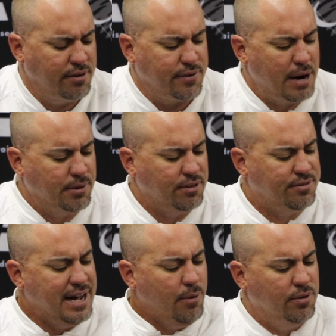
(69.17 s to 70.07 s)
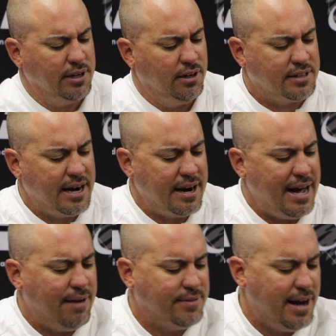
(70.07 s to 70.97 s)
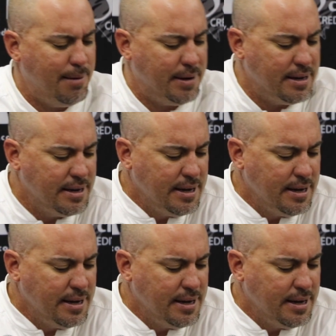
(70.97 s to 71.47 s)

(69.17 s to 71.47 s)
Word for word: I forgot what the stat was. I looked at it at halftime and